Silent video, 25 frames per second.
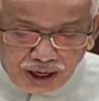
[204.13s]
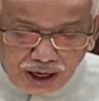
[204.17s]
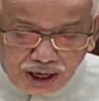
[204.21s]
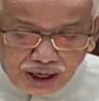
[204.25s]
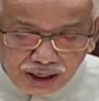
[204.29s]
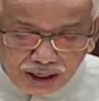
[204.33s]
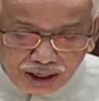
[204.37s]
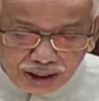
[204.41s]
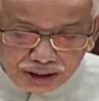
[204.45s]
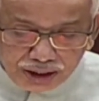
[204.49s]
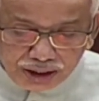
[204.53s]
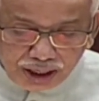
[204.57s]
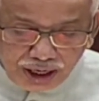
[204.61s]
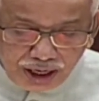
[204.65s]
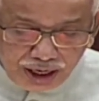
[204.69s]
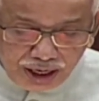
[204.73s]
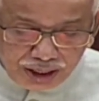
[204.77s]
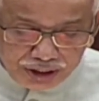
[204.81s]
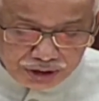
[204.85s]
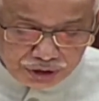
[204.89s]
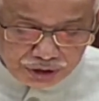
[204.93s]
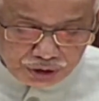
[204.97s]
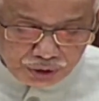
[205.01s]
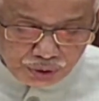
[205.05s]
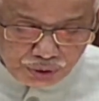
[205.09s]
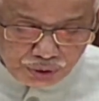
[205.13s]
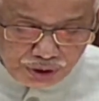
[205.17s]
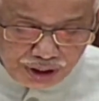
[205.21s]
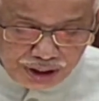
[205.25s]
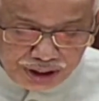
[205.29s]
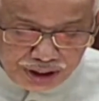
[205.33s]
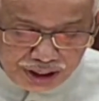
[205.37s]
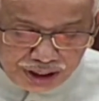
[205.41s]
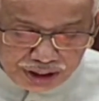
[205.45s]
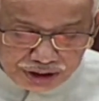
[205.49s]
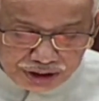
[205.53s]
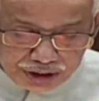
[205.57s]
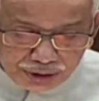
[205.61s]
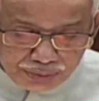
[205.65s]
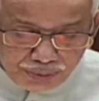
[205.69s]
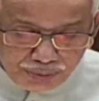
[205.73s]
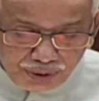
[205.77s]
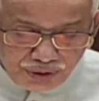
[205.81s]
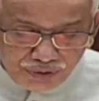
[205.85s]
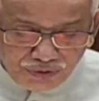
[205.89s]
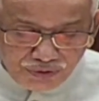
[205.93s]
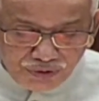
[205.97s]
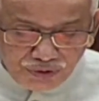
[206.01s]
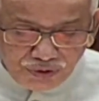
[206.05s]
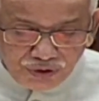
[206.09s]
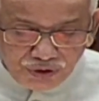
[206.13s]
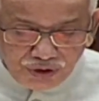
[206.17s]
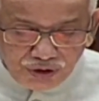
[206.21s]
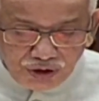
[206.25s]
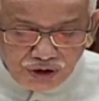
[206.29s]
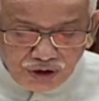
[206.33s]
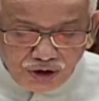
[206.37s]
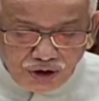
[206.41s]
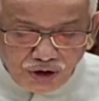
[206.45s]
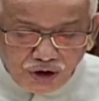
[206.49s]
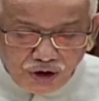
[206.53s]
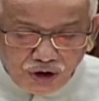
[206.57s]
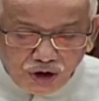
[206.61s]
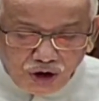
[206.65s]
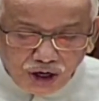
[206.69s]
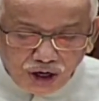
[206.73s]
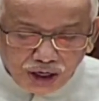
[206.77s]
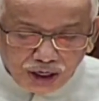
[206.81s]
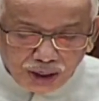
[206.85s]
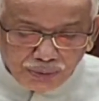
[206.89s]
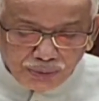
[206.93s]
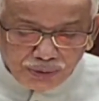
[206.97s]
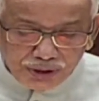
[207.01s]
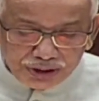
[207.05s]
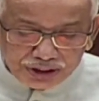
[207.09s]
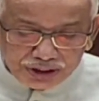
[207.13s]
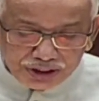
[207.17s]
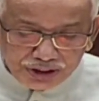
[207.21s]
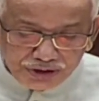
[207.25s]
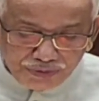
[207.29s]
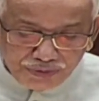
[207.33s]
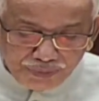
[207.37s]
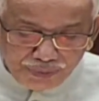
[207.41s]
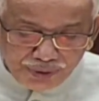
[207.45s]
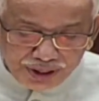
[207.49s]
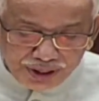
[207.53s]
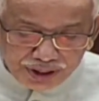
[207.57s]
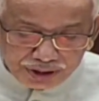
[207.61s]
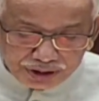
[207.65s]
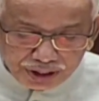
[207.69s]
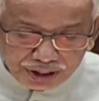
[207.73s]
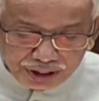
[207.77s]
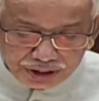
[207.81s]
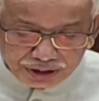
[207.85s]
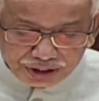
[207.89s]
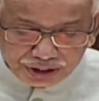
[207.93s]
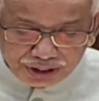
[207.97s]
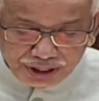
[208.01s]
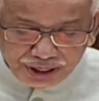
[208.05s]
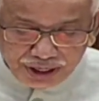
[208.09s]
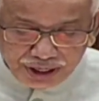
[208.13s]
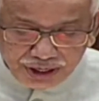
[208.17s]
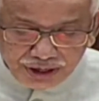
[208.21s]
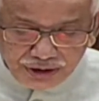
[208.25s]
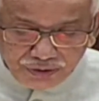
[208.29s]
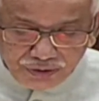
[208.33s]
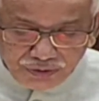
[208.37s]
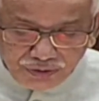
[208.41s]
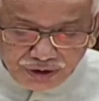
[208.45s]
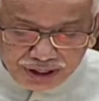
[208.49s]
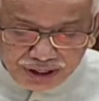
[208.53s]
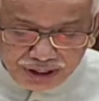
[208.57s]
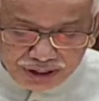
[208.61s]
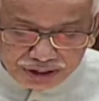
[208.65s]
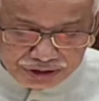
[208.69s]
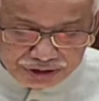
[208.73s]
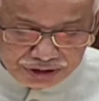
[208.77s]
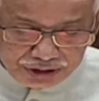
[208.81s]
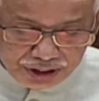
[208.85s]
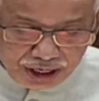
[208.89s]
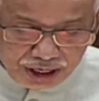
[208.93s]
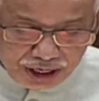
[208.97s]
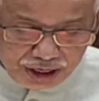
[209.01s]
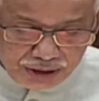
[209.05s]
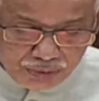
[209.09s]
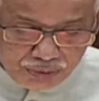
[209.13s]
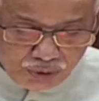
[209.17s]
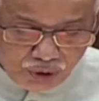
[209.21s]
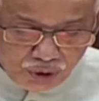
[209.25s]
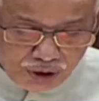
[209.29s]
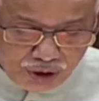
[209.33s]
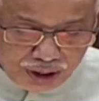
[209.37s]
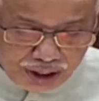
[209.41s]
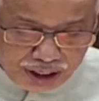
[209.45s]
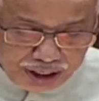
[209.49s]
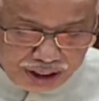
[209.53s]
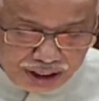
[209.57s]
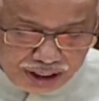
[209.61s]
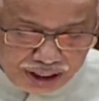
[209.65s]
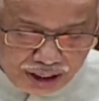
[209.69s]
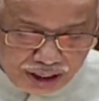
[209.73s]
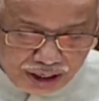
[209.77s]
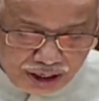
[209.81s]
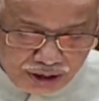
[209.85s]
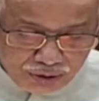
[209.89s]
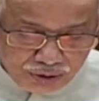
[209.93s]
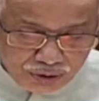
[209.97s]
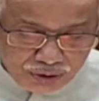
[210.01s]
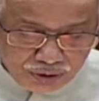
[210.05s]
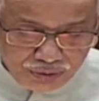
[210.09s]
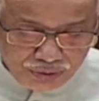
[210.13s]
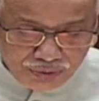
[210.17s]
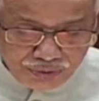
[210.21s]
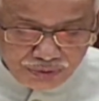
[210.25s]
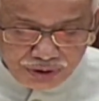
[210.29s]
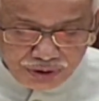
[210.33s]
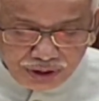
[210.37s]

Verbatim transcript: under the astute leadership of Honorable Chief Minister Shri Y S Jaganmohan Reddygaru,